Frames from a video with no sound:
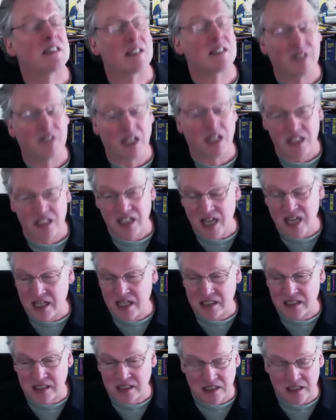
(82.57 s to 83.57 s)
I've got
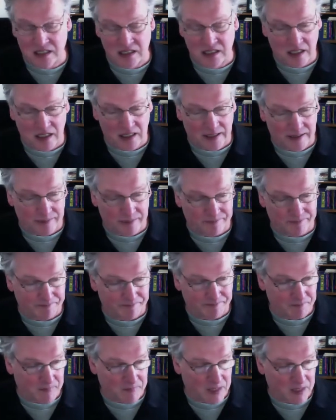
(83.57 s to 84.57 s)
Nest.
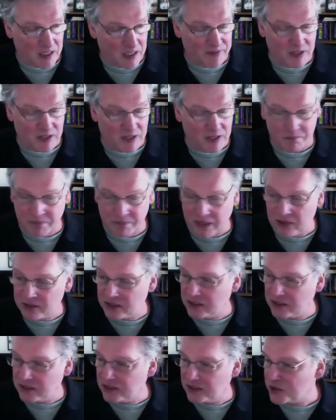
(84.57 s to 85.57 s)
I've got
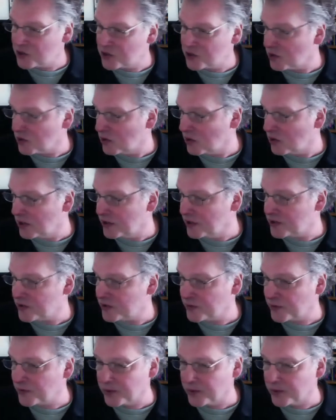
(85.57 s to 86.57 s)
Belkin controls
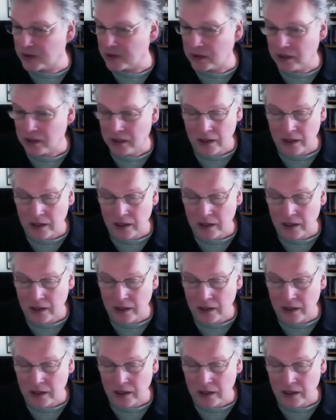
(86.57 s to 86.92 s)
for